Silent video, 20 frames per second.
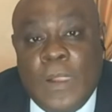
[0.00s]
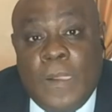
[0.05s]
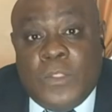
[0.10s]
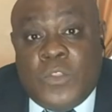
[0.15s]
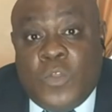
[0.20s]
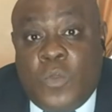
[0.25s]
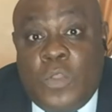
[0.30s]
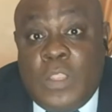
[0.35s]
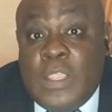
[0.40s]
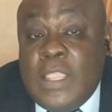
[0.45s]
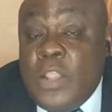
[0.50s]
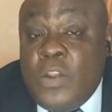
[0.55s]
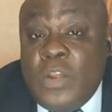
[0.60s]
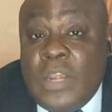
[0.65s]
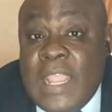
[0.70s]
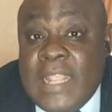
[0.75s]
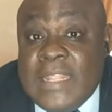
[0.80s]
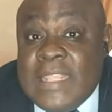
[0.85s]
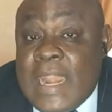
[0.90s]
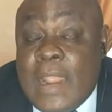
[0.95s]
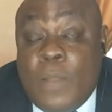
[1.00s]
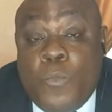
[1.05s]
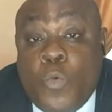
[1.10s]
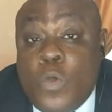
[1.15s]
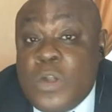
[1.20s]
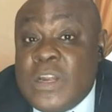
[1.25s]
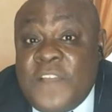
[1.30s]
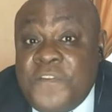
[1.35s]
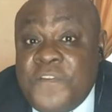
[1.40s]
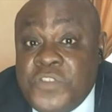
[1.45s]
So online, there are
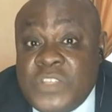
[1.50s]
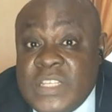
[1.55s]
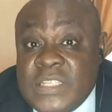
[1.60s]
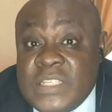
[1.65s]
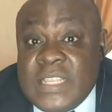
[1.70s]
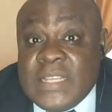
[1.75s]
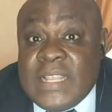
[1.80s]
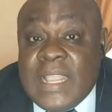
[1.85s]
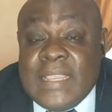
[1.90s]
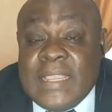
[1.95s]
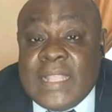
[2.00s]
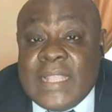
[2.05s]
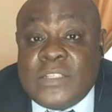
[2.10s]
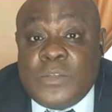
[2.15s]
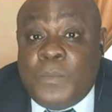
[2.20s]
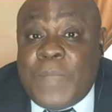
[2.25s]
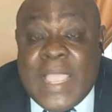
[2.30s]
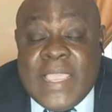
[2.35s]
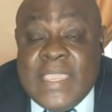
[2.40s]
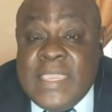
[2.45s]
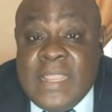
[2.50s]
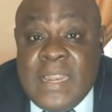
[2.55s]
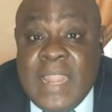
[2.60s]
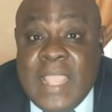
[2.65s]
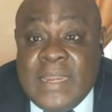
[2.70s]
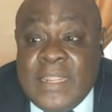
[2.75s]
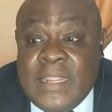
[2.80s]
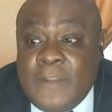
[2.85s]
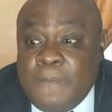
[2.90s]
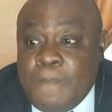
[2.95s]
wonderful things they can get on by
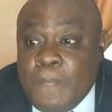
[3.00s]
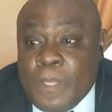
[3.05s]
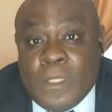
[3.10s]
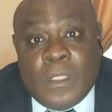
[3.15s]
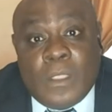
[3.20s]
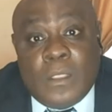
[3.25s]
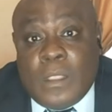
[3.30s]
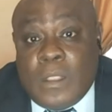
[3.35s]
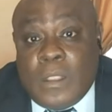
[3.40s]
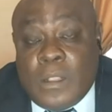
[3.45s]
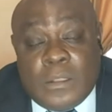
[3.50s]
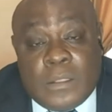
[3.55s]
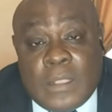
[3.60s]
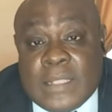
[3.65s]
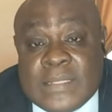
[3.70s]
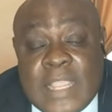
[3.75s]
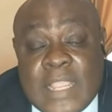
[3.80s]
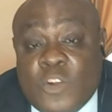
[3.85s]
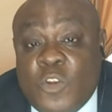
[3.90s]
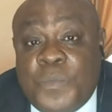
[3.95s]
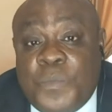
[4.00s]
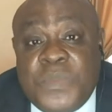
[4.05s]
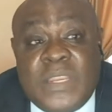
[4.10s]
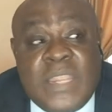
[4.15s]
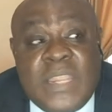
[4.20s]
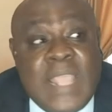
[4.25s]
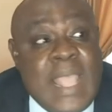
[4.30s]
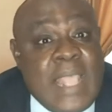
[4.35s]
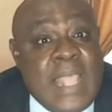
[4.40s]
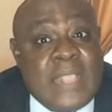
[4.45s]
e-learning. Uh,
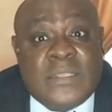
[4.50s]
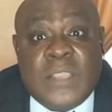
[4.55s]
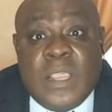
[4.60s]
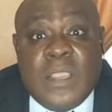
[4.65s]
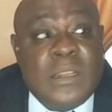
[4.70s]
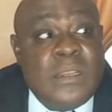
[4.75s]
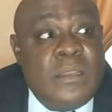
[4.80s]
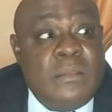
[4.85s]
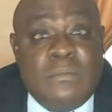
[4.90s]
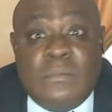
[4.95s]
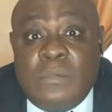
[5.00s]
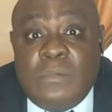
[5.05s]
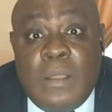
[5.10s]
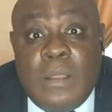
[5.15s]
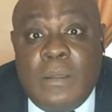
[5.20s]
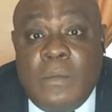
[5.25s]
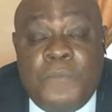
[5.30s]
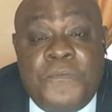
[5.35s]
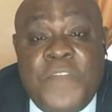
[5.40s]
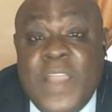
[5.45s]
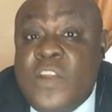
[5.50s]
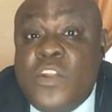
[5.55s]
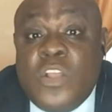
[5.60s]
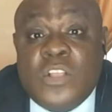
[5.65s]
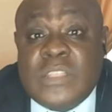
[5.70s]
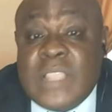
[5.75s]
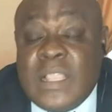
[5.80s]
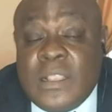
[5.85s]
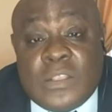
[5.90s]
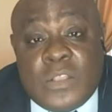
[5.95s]
encyclopedias, yeah. the uh,
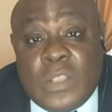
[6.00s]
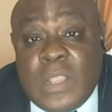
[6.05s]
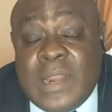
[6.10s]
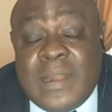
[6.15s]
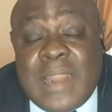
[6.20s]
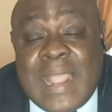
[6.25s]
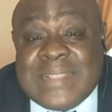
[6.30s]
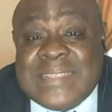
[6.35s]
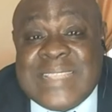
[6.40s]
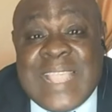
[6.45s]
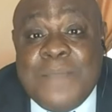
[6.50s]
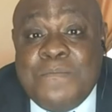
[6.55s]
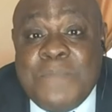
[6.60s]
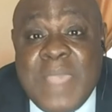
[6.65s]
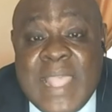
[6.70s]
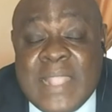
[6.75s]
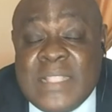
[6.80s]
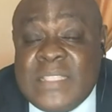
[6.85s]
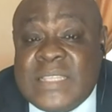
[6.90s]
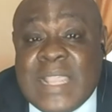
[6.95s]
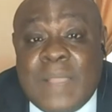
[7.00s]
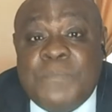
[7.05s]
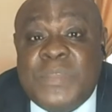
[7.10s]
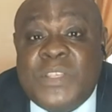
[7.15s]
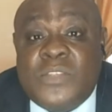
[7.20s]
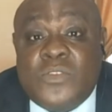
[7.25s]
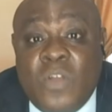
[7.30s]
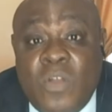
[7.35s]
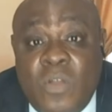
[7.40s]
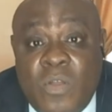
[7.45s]
various assignments can be
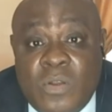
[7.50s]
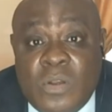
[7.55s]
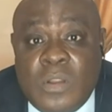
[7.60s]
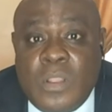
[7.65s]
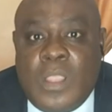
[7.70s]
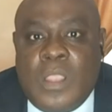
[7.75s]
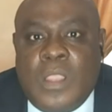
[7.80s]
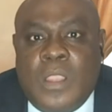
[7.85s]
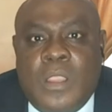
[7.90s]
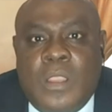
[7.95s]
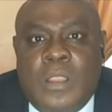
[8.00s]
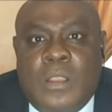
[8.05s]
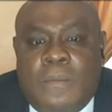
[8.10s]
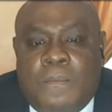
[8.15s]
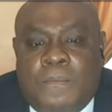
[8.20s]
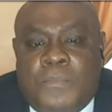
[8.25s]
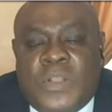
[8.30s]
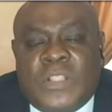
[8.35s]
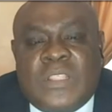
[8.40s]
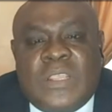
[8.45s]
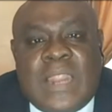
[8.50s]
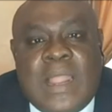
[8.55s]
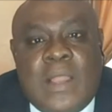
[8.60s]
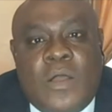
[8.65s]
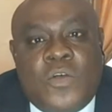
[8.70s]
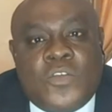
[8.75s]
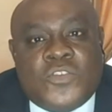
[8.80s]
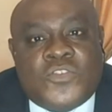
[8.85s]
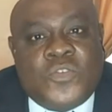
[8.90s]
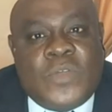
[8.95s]
done, but there are
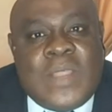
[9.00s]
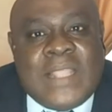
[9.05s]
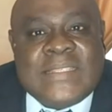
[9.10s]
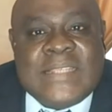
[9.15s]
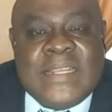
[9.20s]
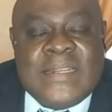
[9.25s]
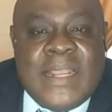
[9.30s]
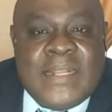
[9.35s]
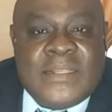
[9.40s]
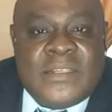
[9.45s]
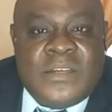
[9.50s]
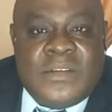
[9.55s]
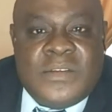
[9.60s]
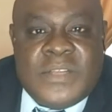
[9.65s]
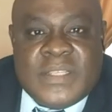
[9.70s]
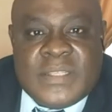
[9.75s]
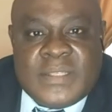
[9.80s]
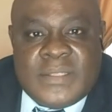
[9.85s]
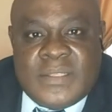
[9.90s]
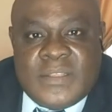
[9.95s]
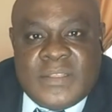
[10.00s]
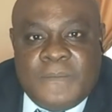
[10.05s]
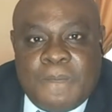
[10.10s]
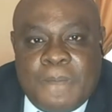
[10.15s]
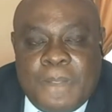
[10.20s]
also attendant risks.